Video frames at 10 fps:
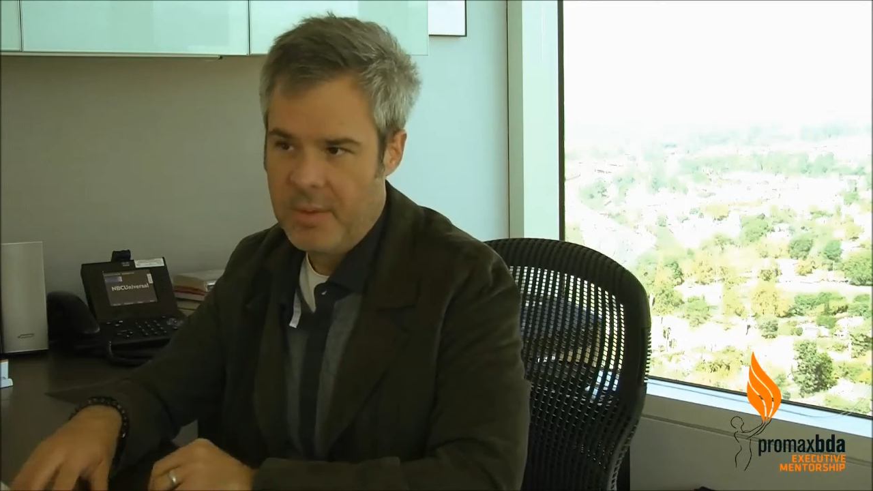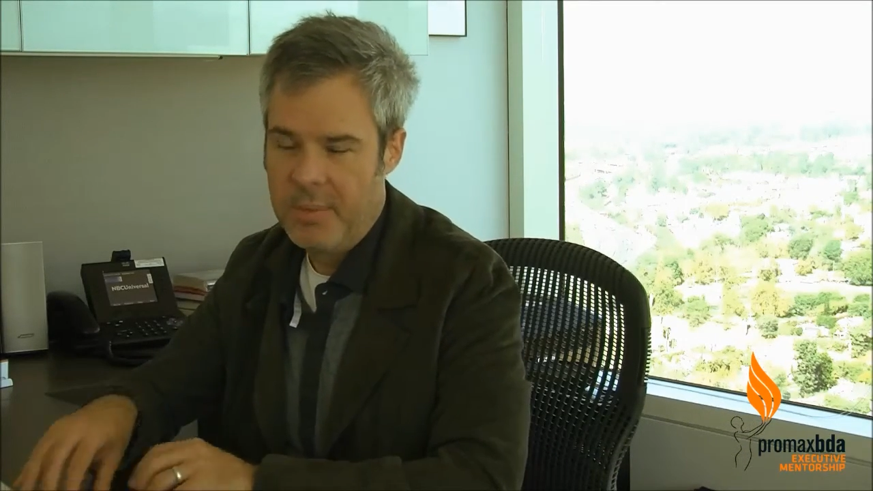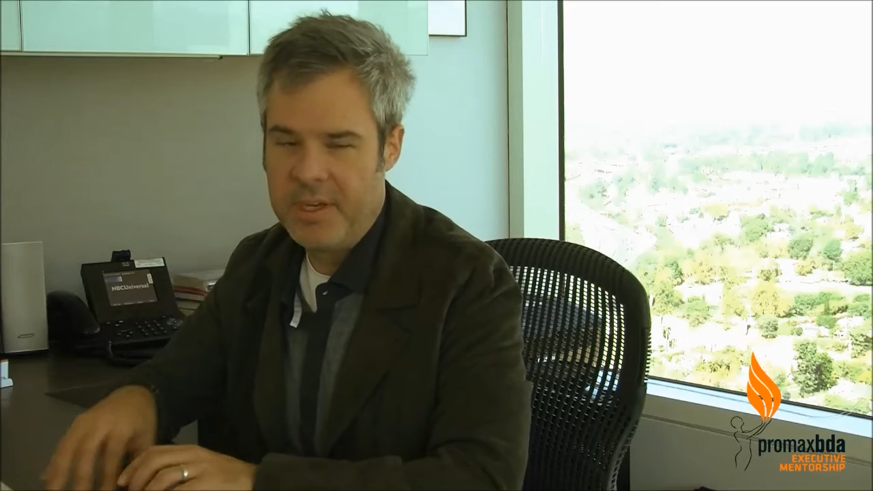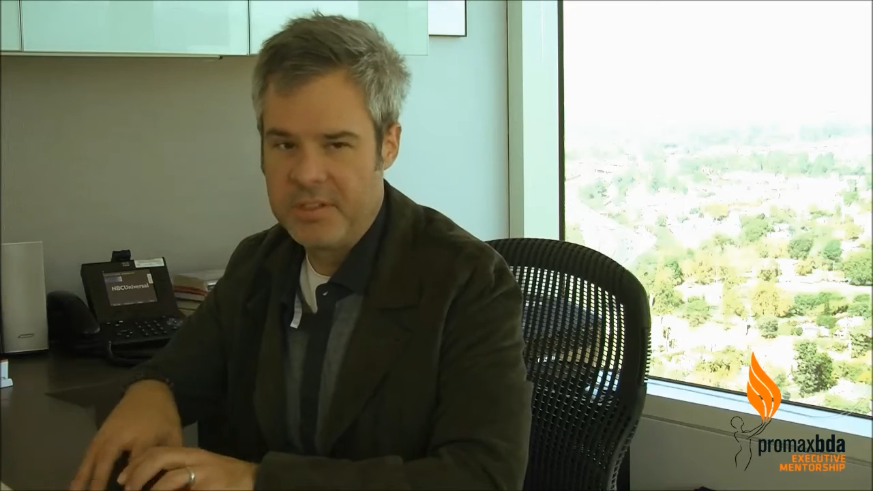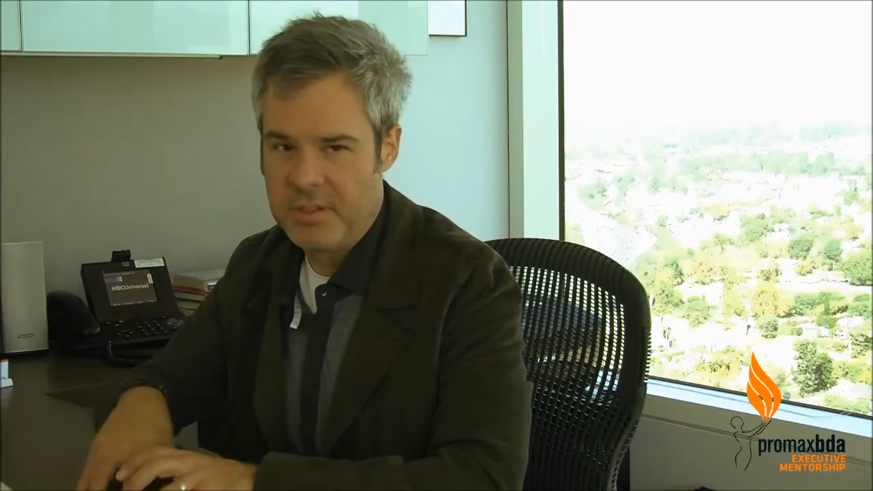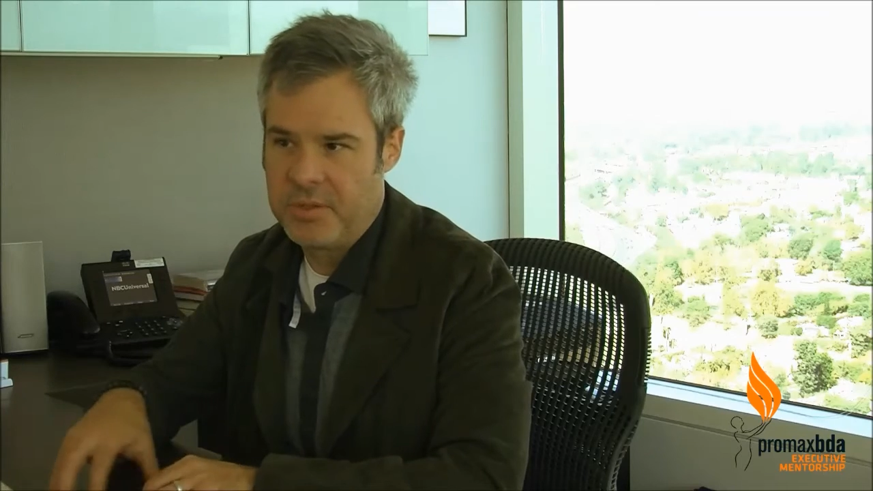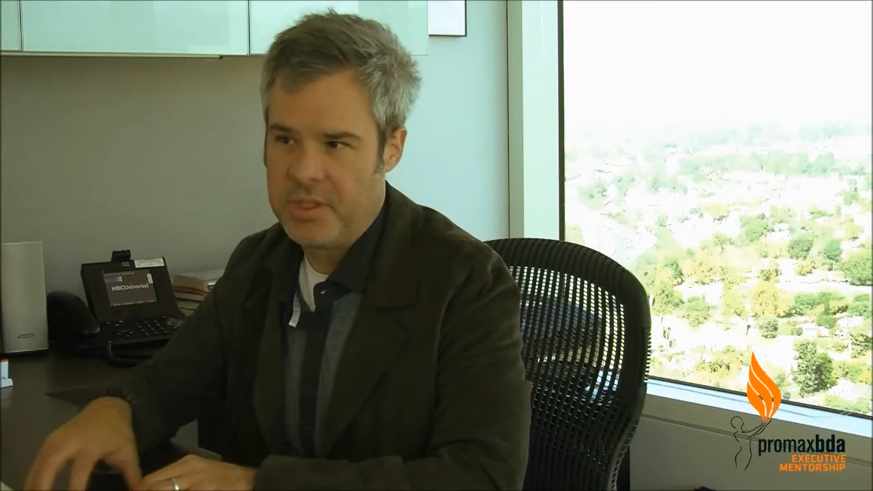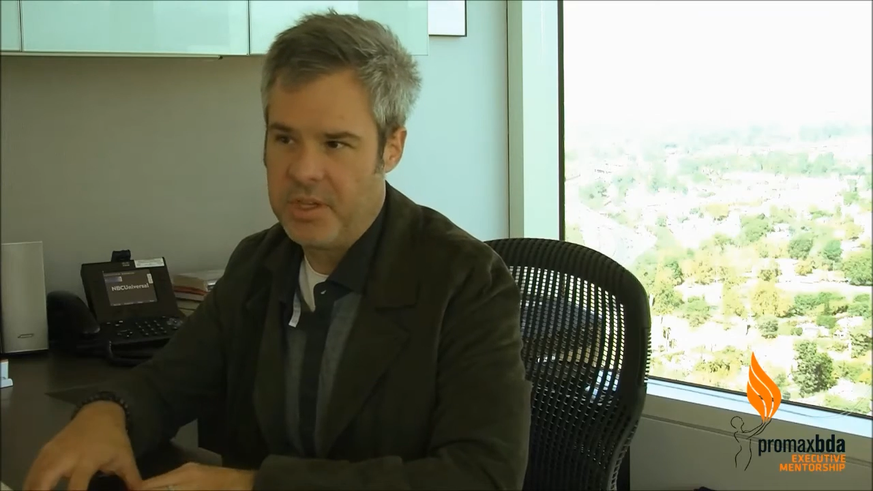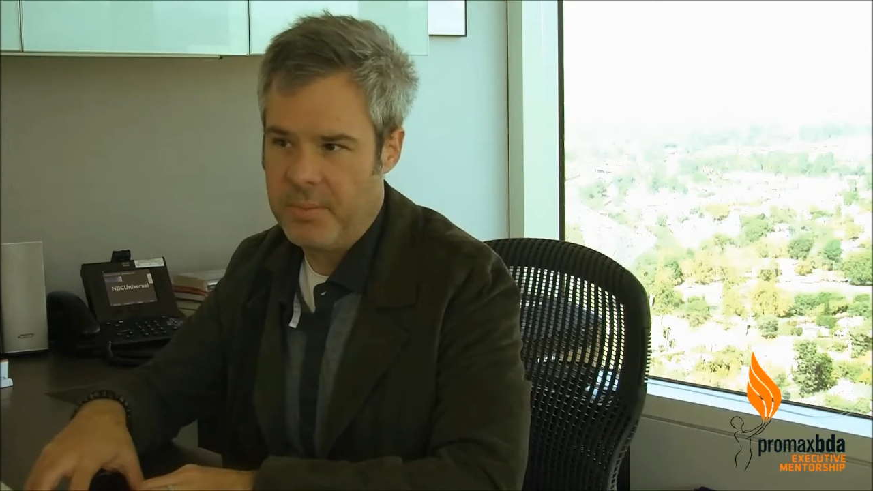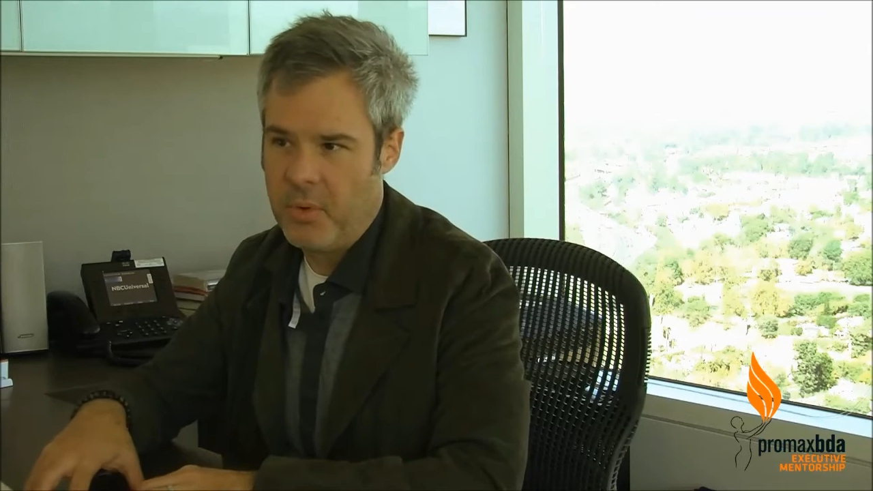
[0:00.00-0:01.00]
Because it's
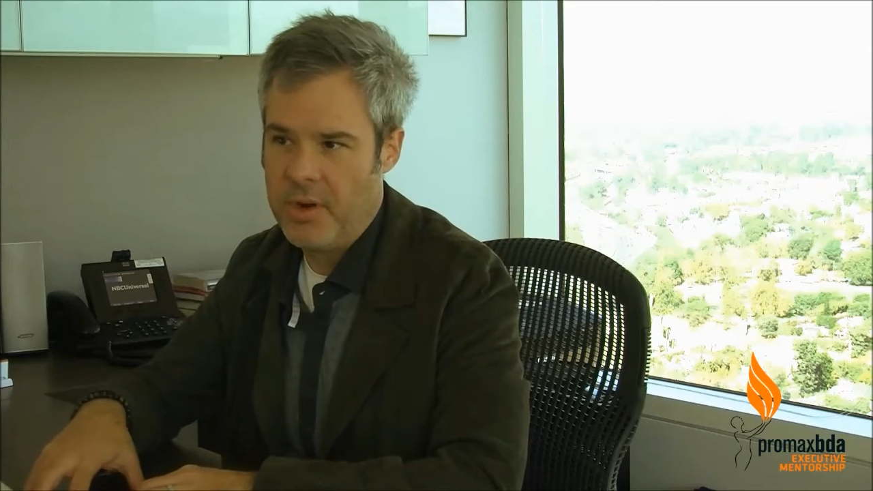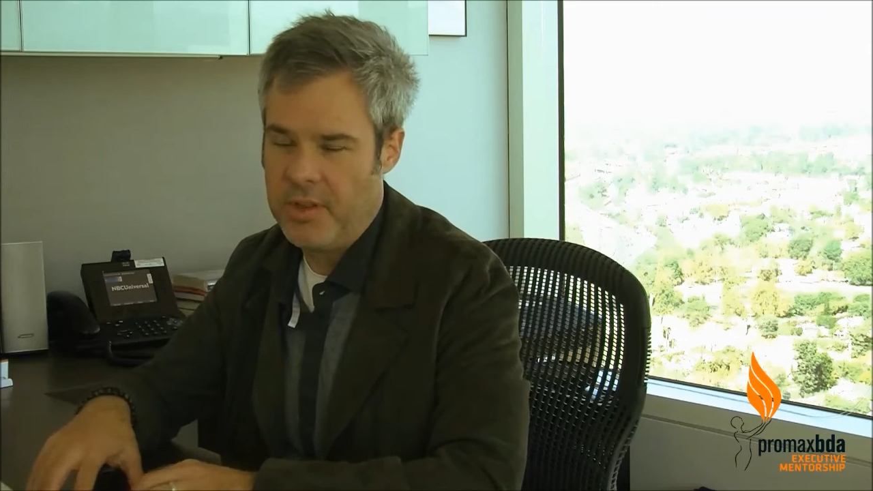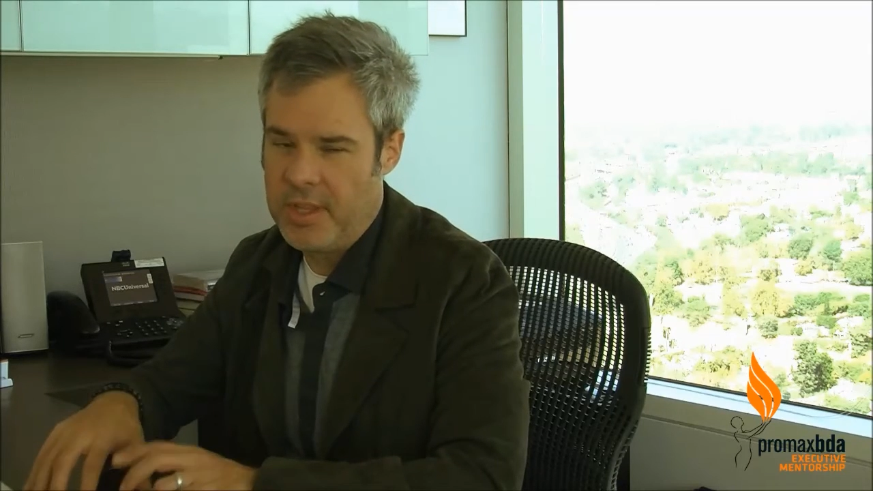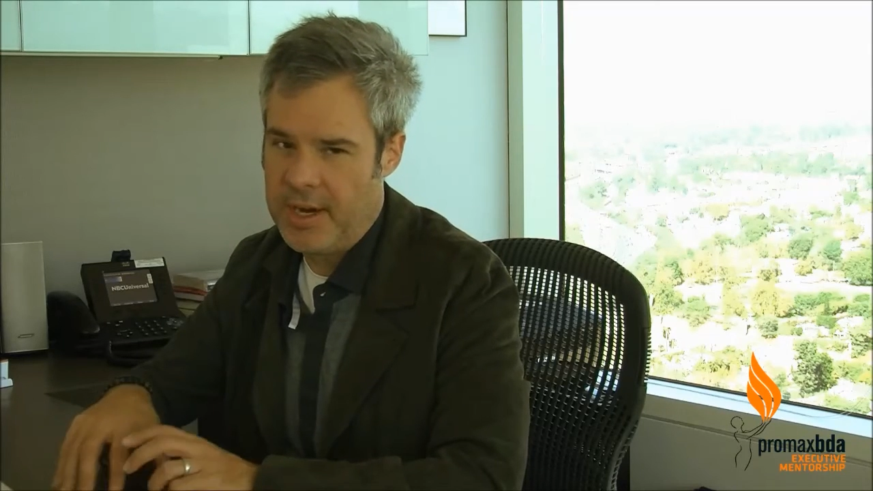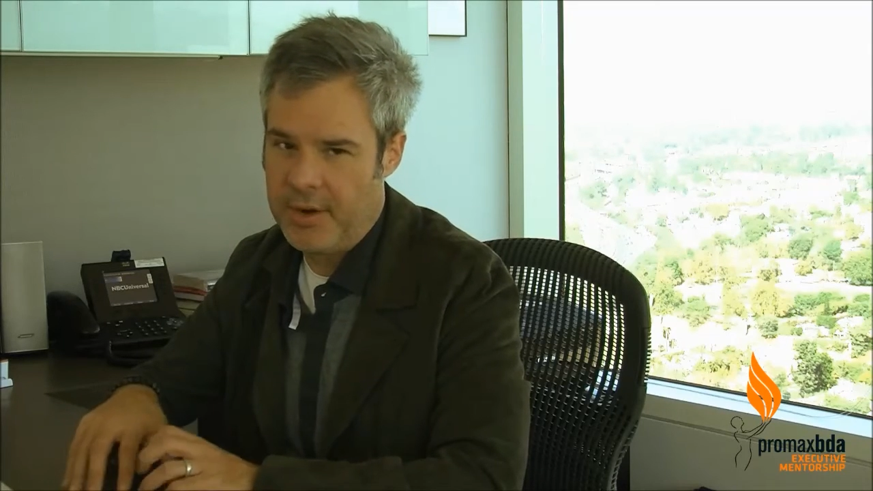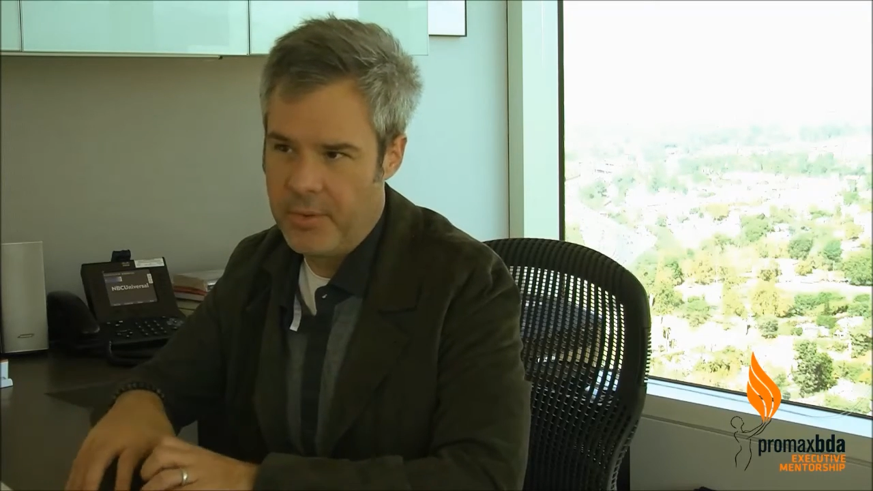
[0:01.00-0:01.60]
really important that our